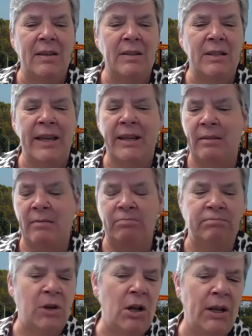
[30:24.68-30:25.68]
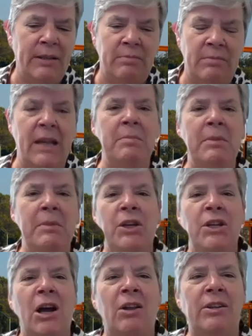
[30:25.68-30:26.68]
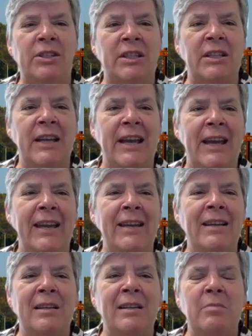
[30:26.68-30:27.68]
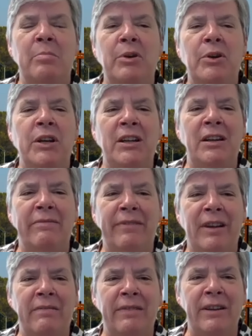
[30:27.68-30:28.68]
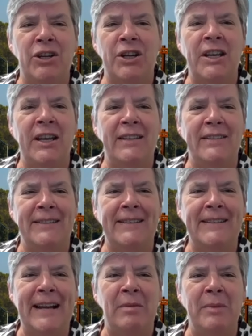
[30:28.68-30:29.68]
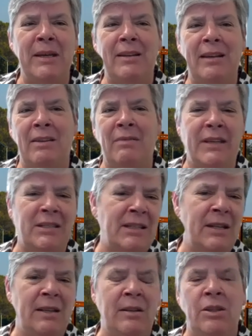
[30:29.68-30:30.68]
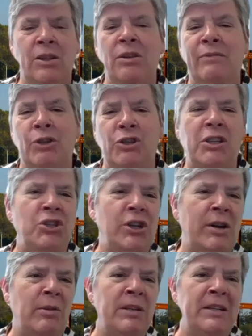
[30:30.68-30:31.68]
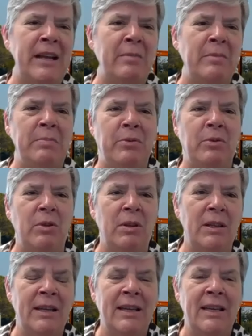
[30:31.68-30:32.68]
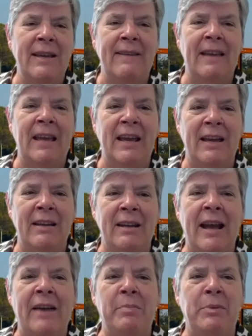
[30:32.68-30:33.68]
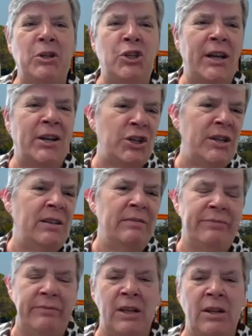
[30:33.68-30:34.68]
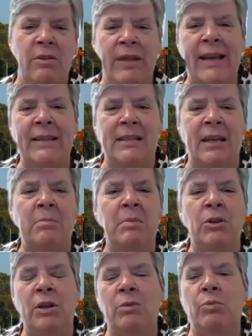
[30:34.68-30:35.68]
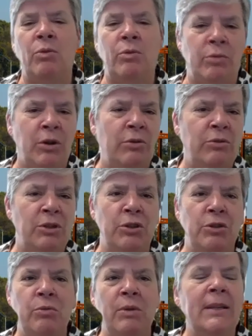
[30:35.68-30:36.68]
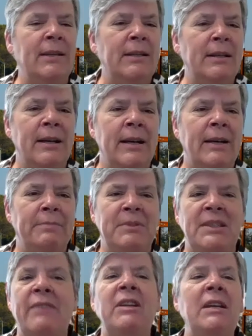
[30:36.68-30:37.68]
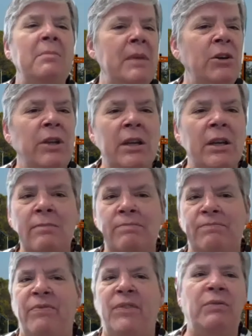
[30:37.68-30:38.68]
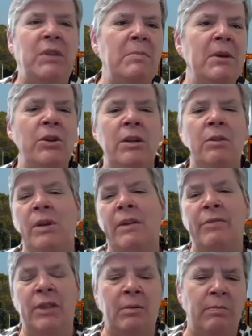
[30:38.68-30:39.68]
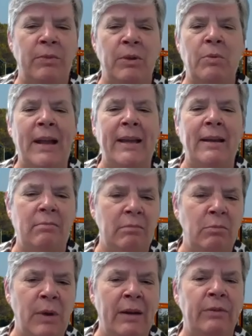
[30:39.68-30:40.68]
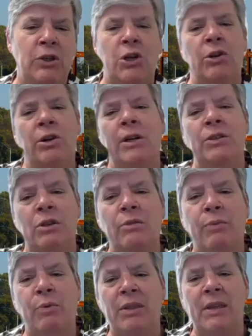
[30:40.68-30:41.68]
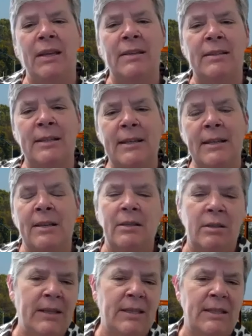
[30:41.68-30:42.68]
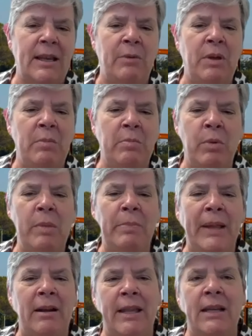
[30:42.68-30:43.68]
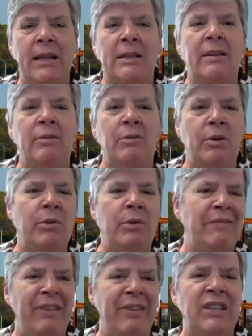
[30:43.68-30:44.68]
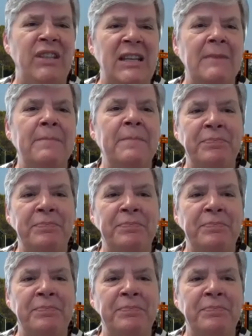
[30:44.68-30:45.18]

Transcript: take, call it $10 million today, put it in a fund functioning as an endowment, invested in the university's general endowment pool and have a projection of, you know, that 10 million will grow to uh, 70 million, 50 million, whatever the, the right rate of return and so forth is. So let's say we, we plan on that 10 growing to 50